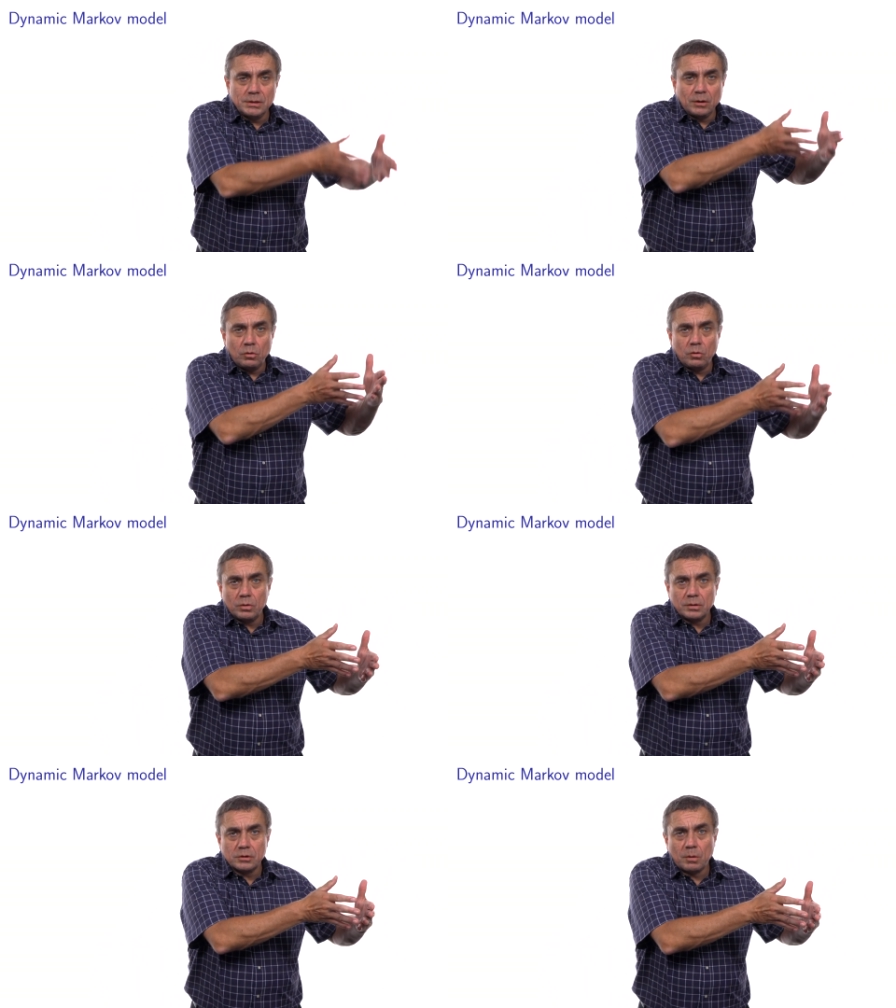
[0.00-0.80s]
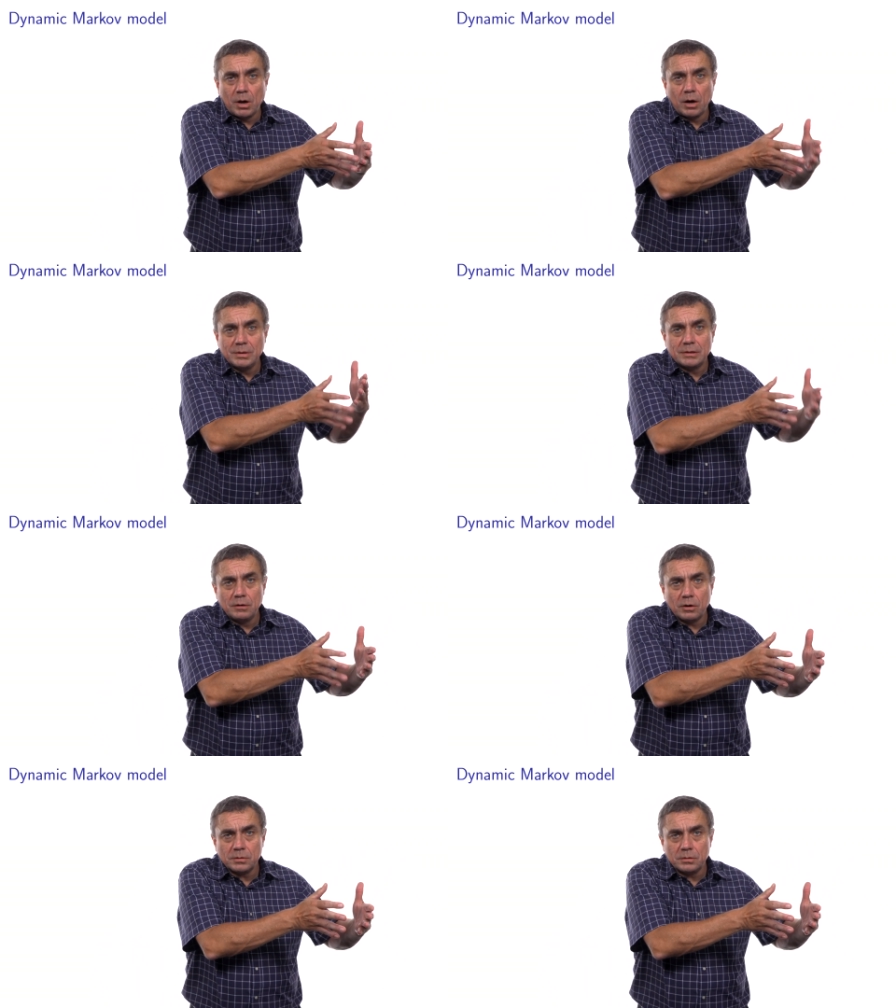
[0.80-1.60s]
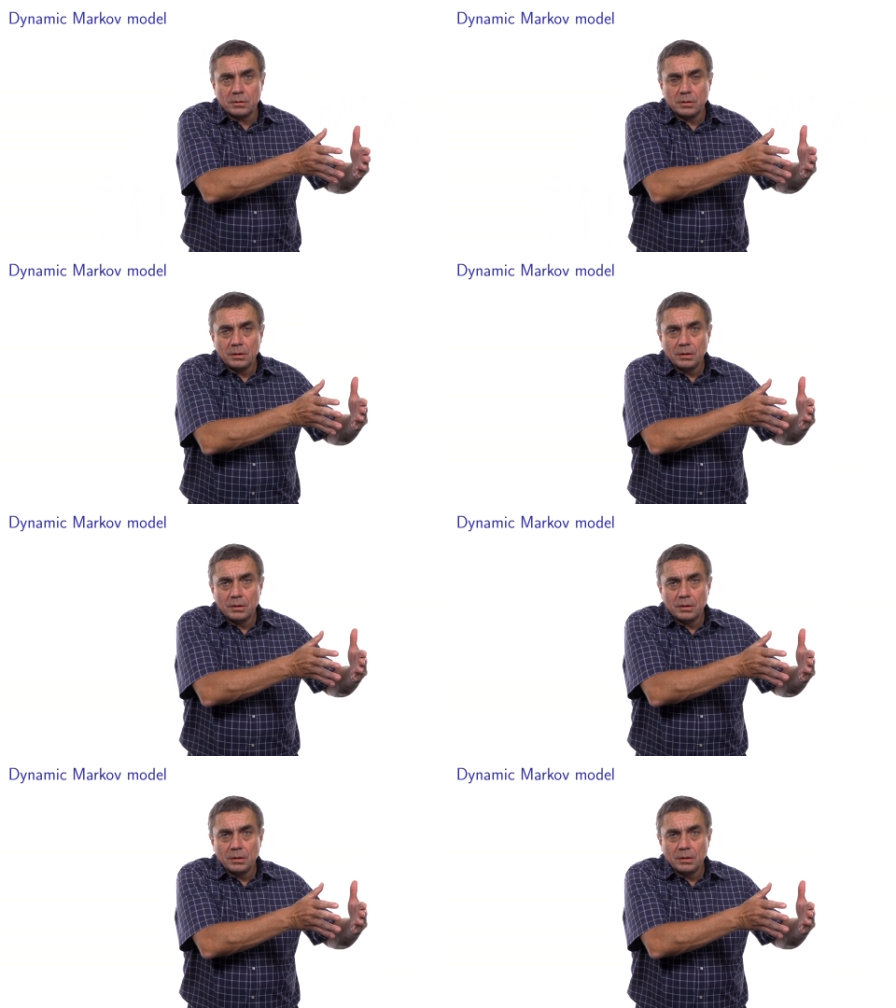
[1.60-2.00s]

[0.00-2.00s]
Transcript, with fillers: 0 somehow is lost,